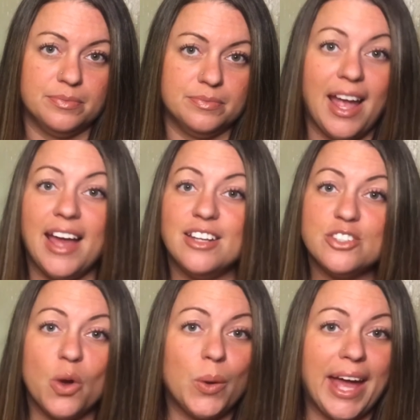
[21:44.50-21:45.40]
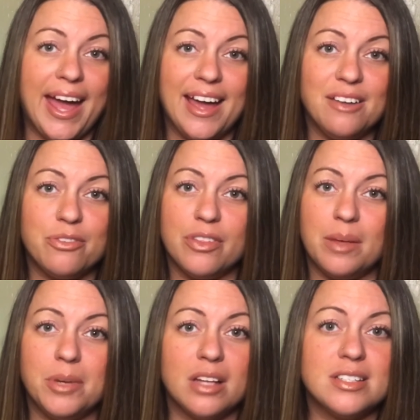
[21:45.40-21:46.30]
And it's okay for them
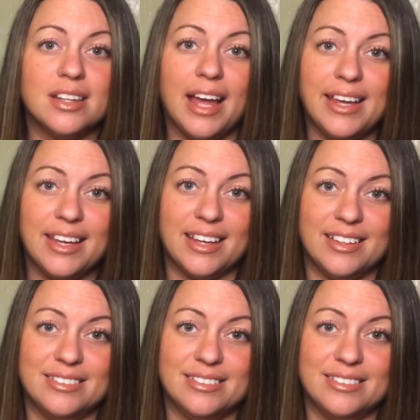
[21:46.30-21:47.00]
not to like it.